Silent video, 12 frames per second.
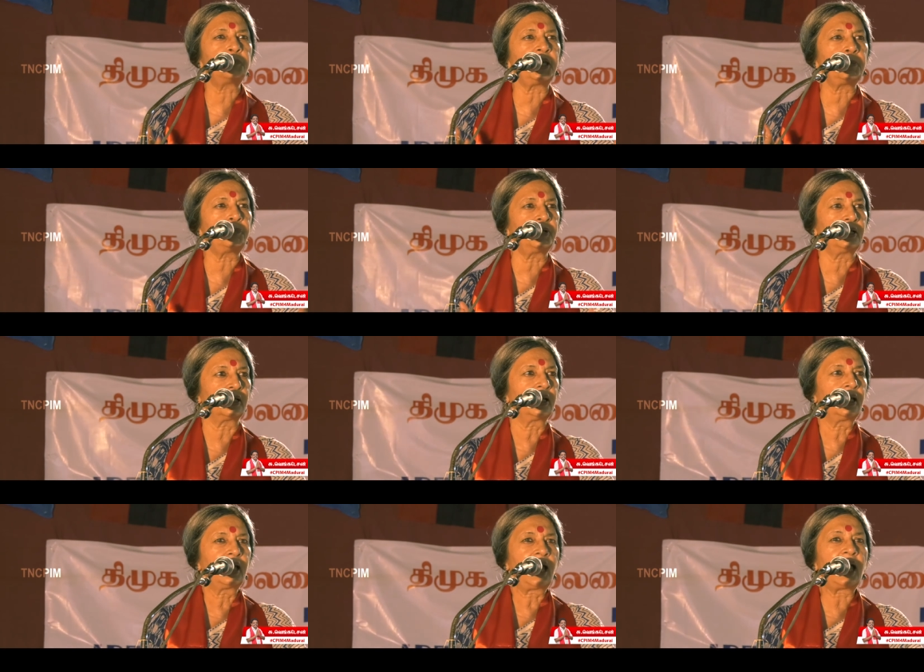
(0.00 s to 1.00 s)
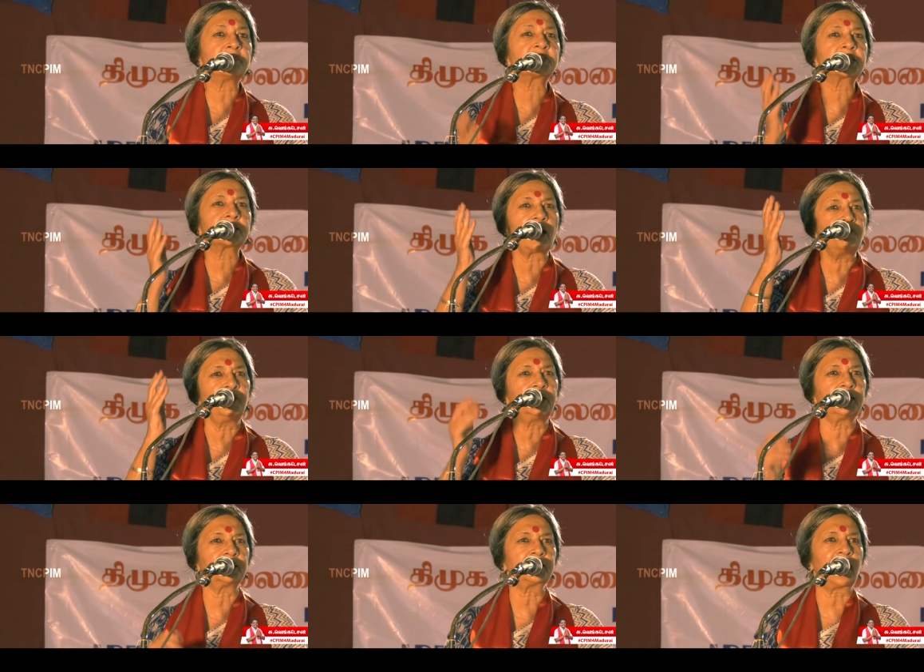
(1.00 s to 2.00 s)
people have
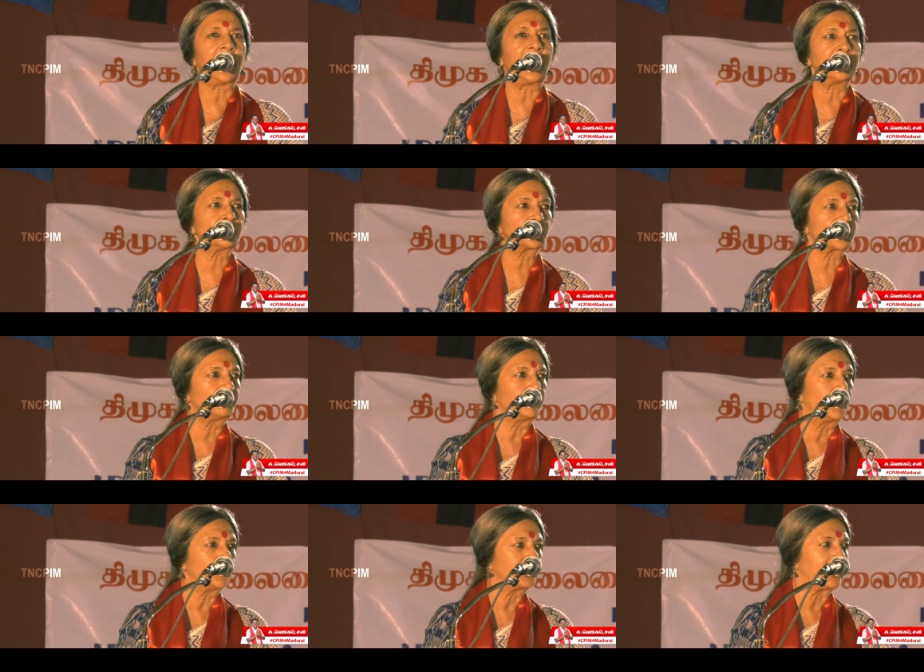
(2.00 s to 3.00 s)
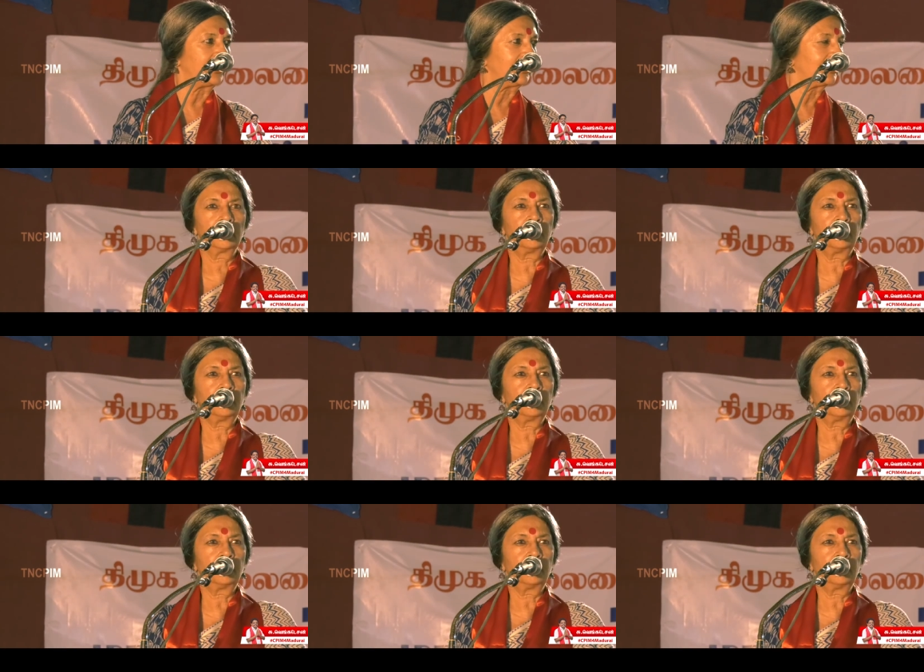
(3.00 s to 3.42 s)
suffered at the hands of Modi?